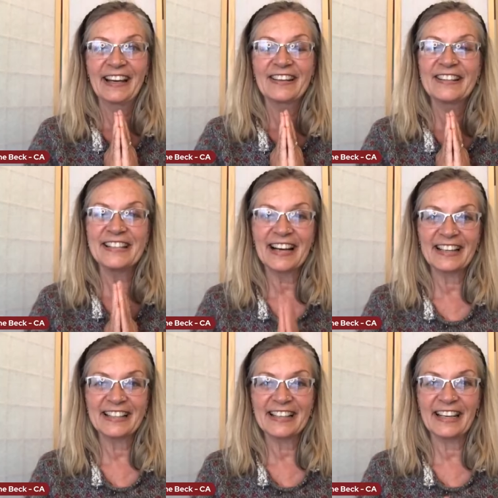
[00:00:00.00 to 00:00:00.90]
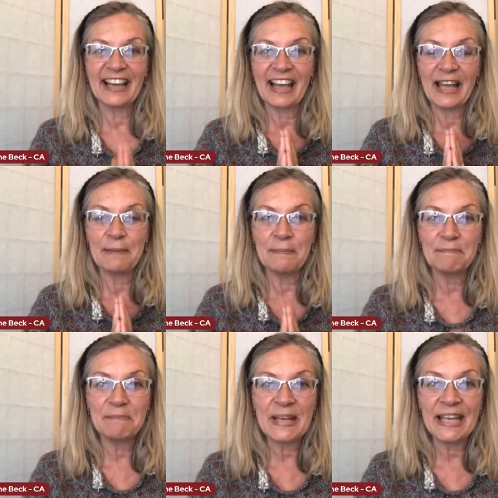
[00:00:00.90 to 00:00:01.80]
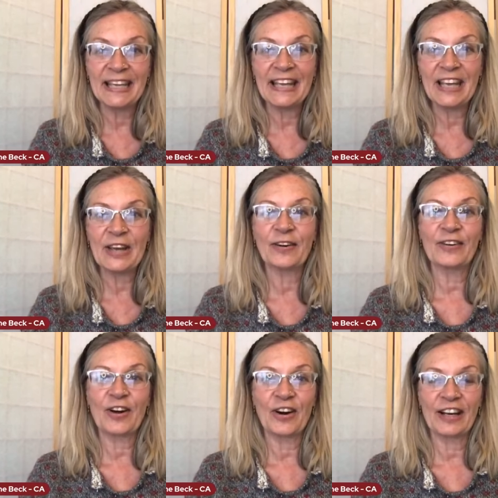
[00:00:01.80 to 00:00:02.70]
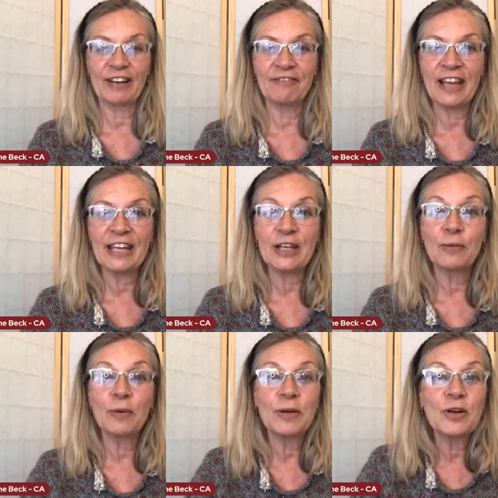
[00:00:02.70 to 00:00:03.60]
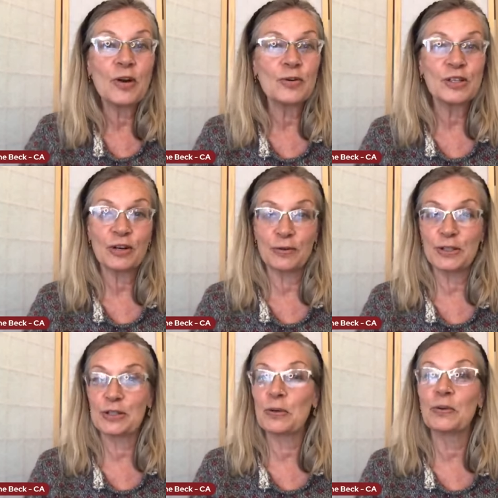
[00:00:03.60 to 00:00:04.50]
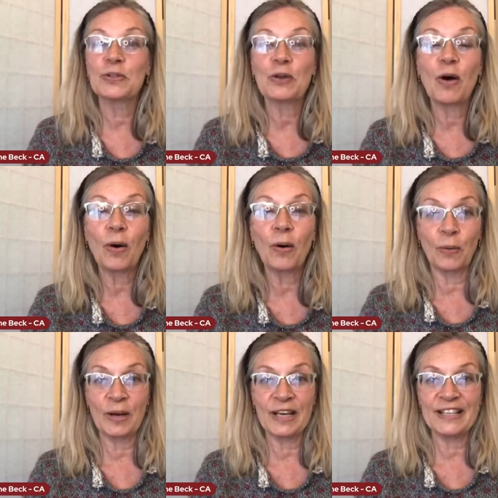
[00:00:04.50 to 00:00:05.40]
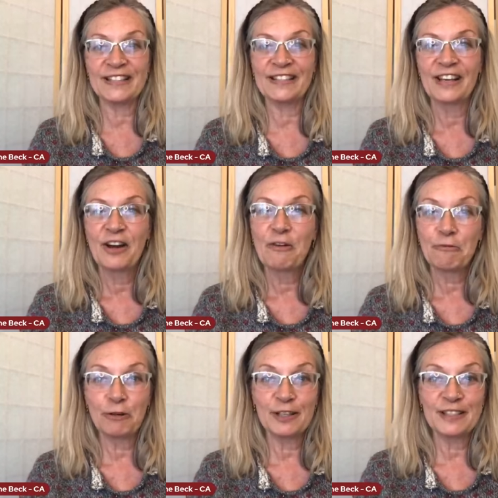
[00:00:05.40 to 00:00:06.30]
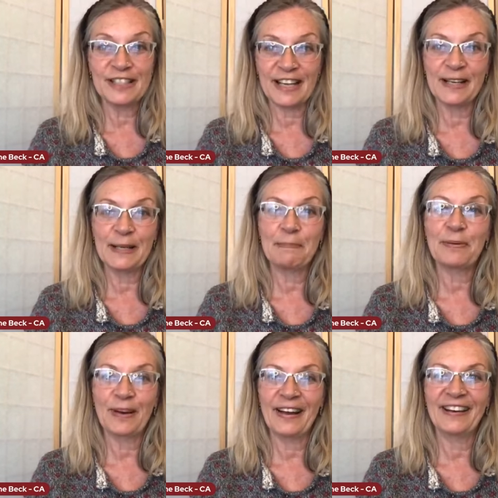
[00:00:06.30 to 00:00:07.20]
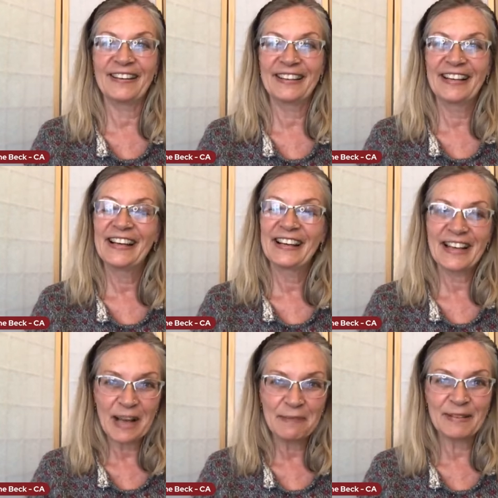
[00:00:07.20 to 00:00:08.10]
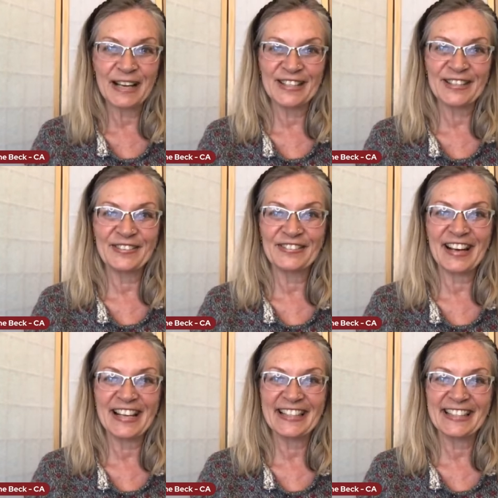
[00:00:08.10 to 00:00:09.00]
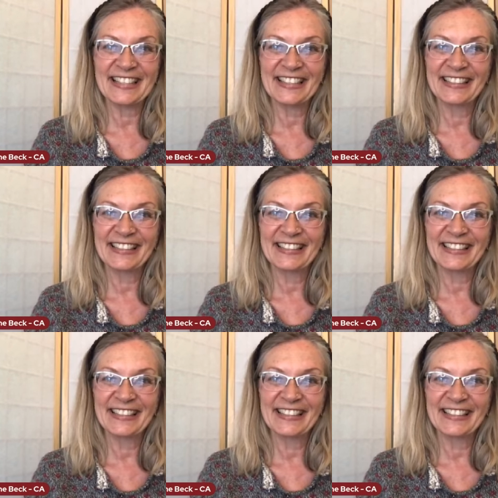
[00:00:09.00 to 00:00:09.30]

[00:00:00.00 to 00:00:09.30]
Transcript: conducting and being here on Kardec Radio, where we nourish our souls always for the daily prayer. God bless you, friends.